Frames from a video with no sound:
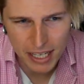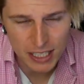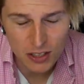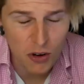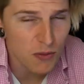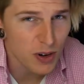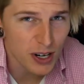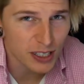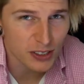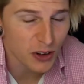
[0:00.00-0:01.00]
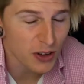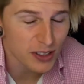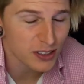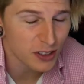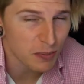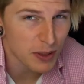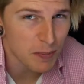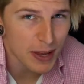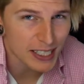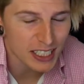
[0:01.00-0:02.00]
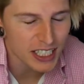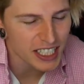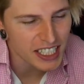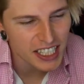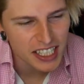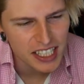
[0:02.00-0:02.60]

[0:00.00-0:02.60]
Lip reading: It's not been the best year,